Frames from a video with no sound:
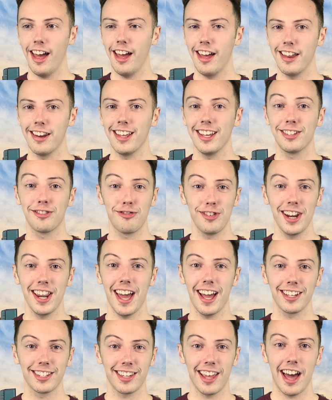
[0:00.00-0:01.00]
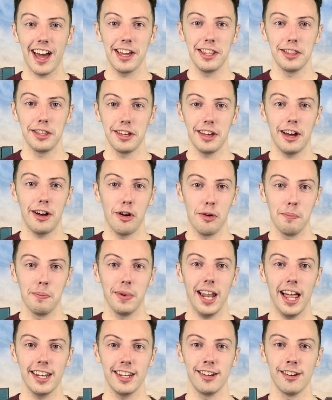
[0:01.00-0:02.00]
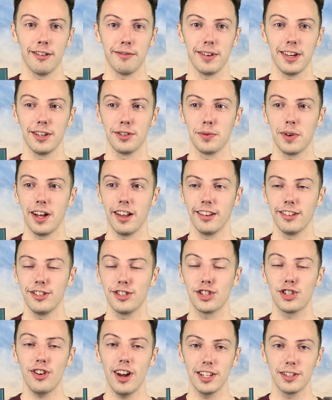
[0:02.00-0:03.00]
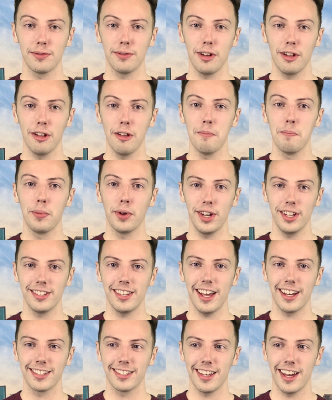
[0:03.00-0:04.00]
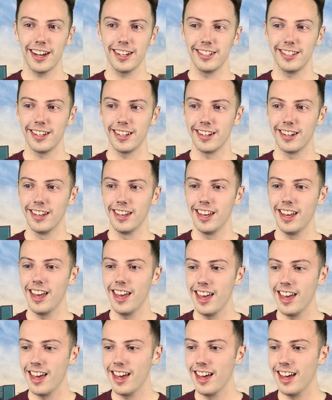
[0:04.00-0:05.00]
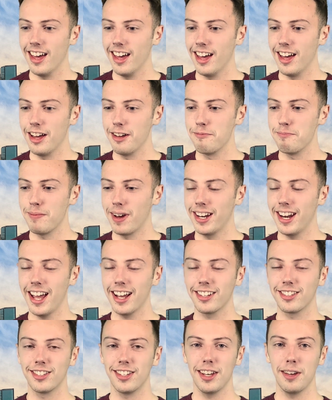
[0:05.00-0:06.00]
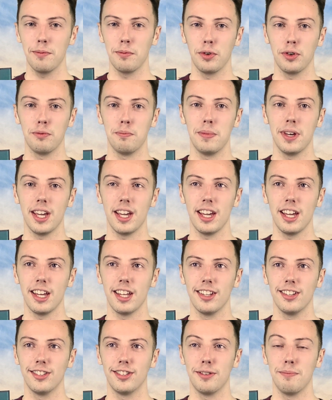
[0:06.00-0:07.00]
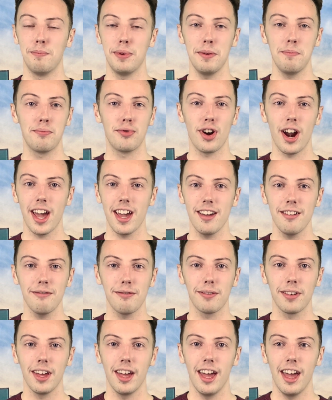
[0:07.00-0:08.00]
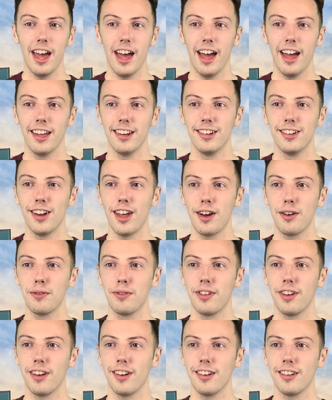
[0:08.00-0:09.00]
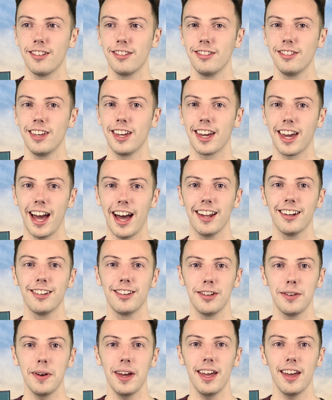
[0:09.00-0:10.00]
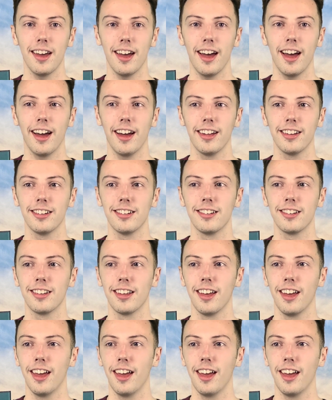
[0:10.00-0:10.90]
it's really exciting, the whole planning of it as well. It's stressful, but it's exciting. My next tip would be to be brave and know that you can do it, and